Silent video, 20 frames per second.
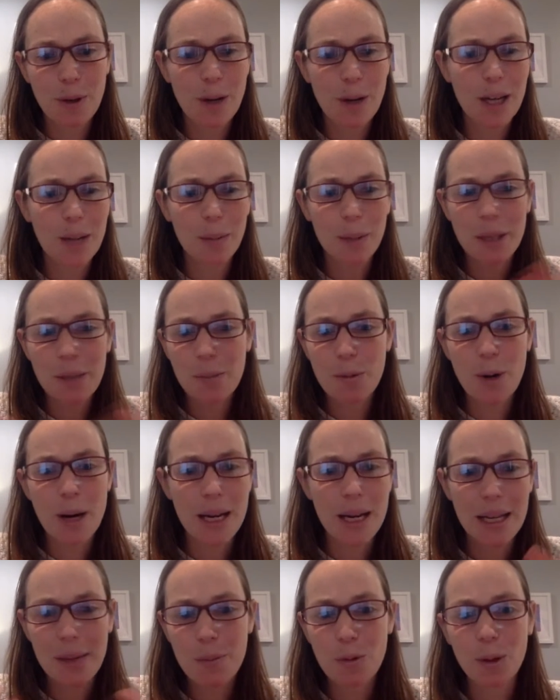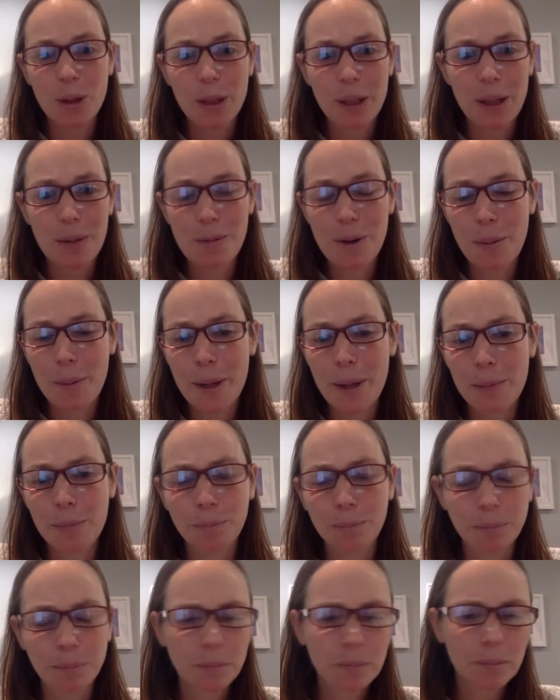of incredibly brainy, brilliant
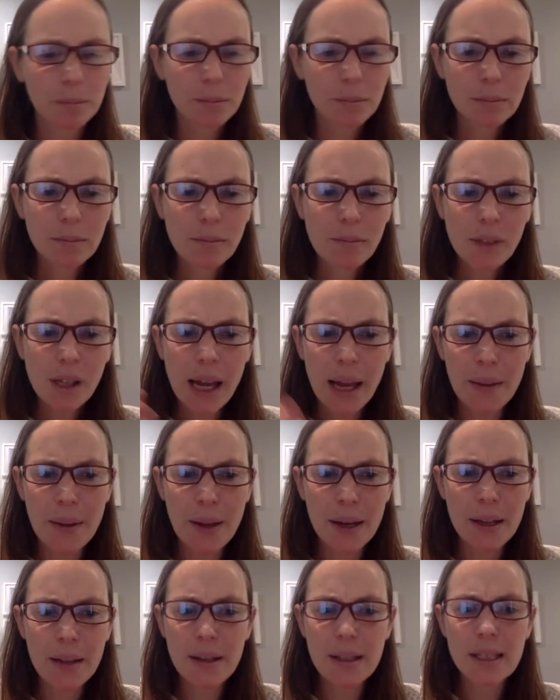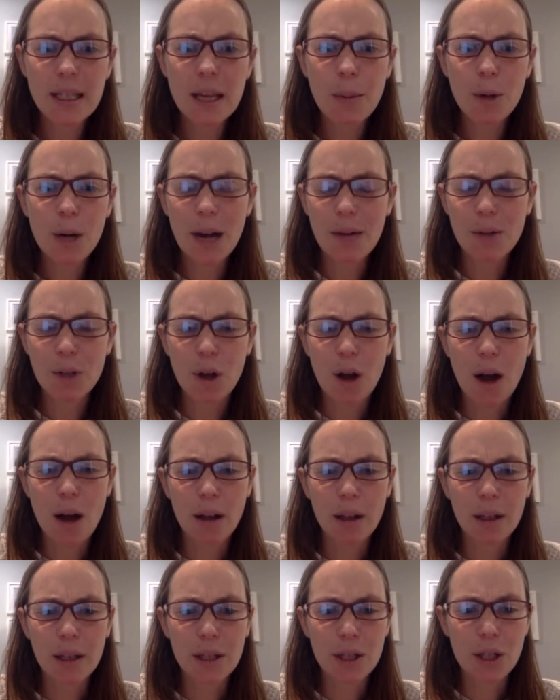woman. And then in the summer after
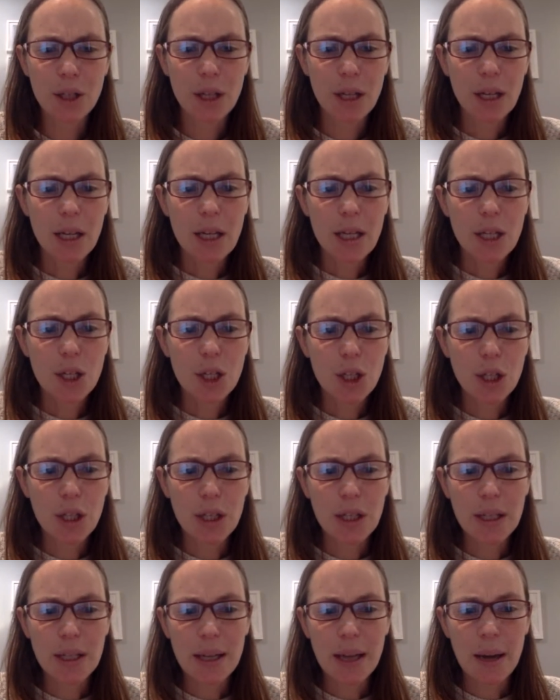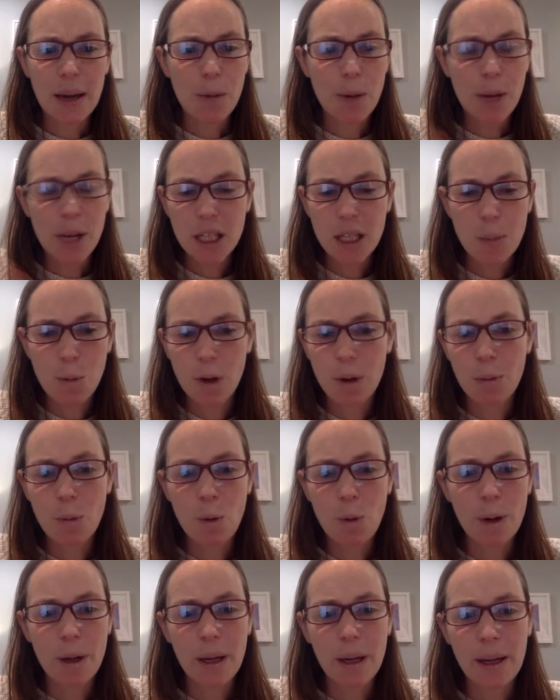college, she uh, wakes up one
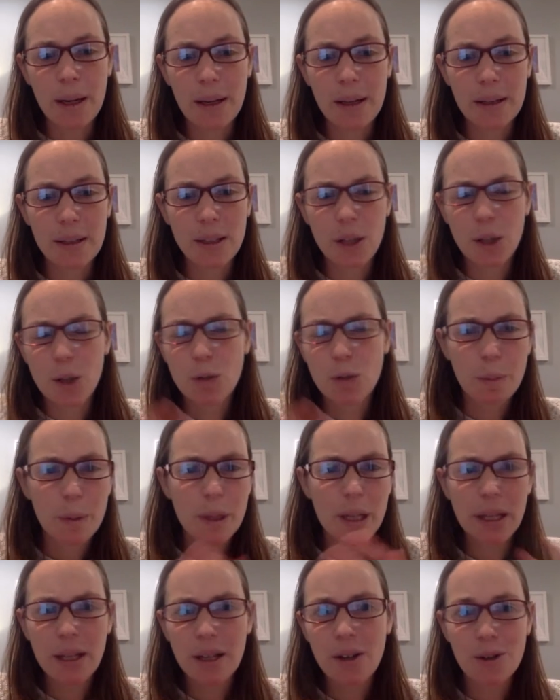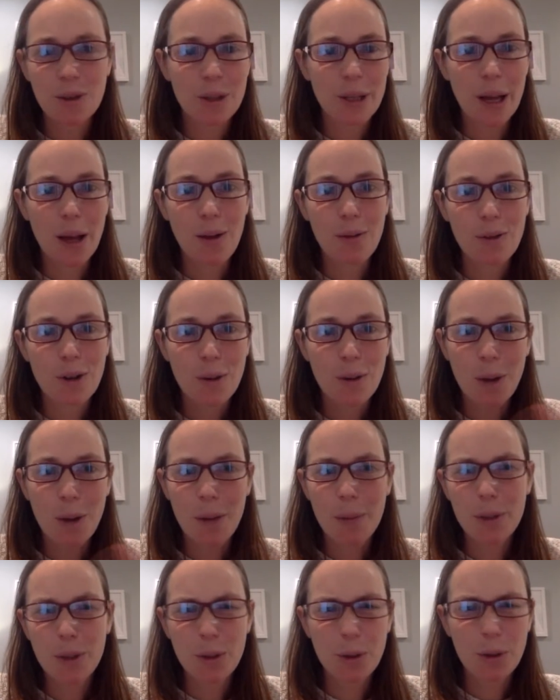morning, starts repeating herself. Her
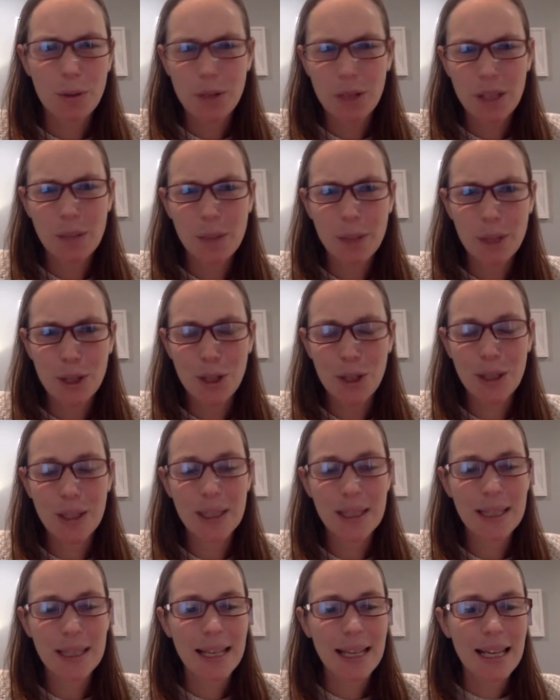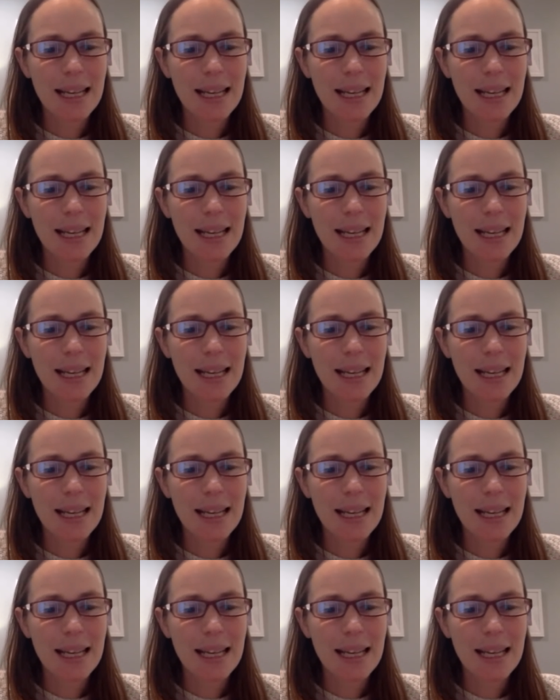mom is sort of suspicious.